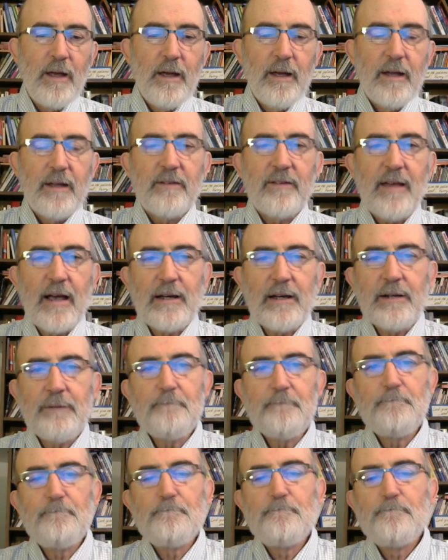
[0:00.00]
Second,
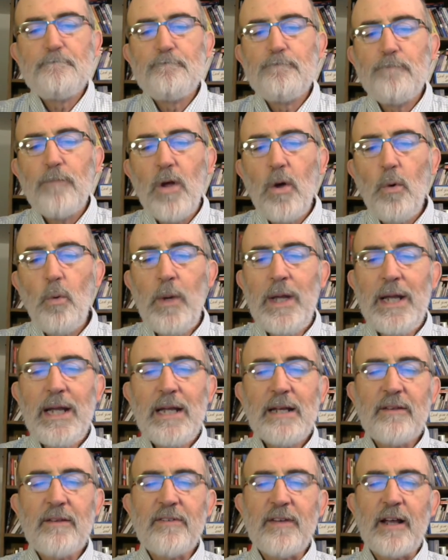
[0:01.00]
we need
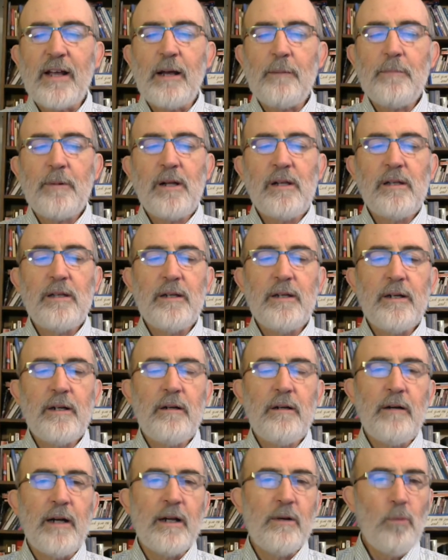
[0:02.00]
to set up
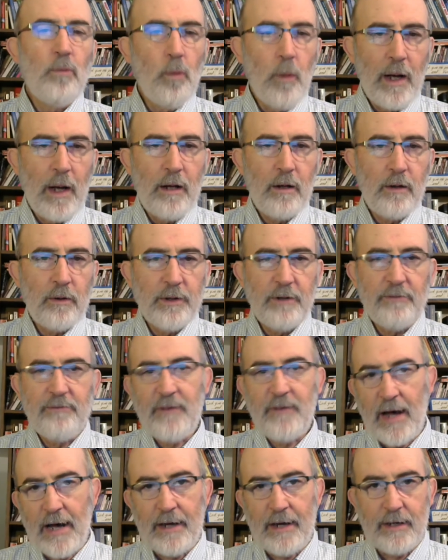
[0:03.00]
clear and
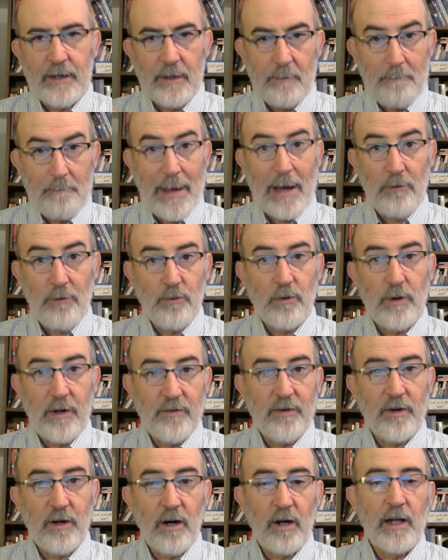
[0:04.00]
well-defined boundaries
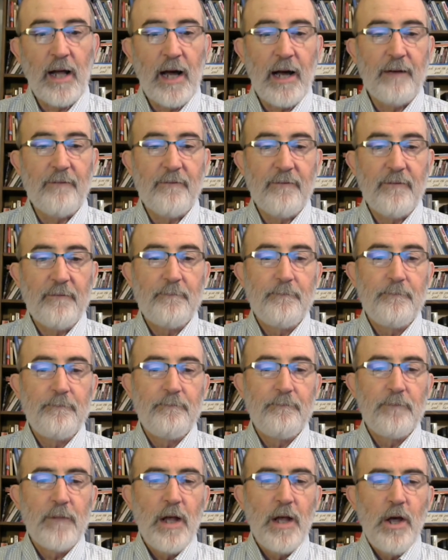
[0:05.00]
in our life.
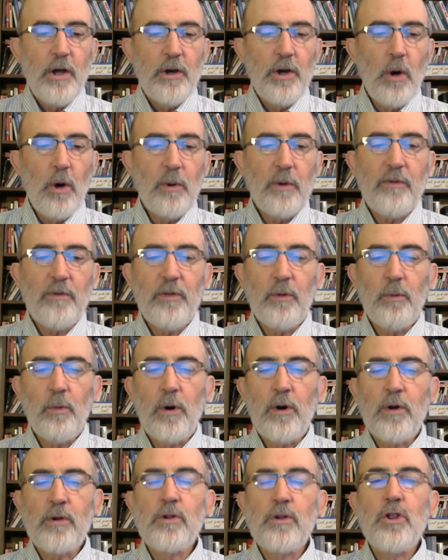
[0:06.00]
Notice the
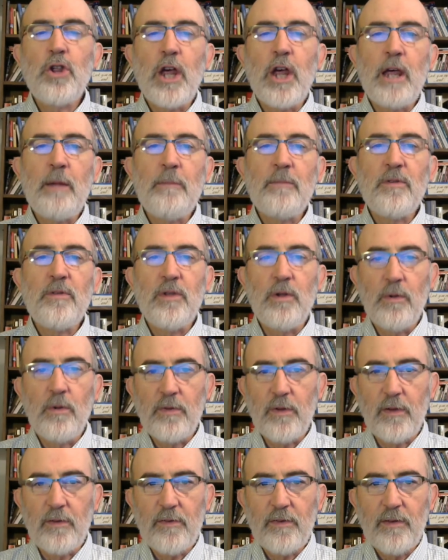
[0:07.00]
word James
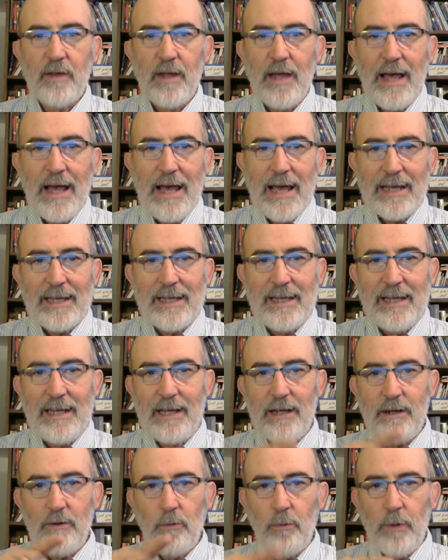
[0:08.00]
uses,
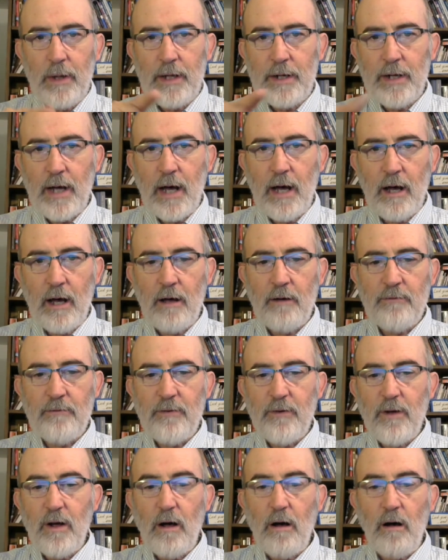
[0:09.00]
get rid of
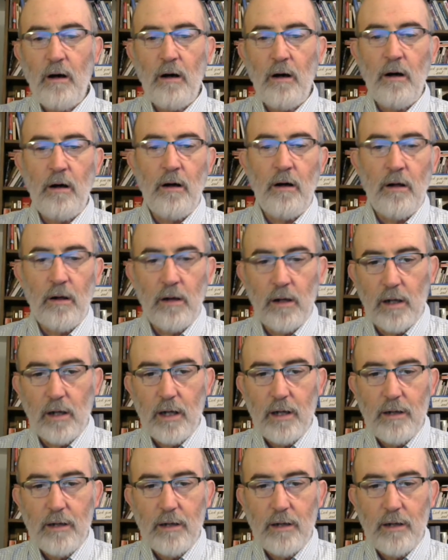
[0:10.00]
all.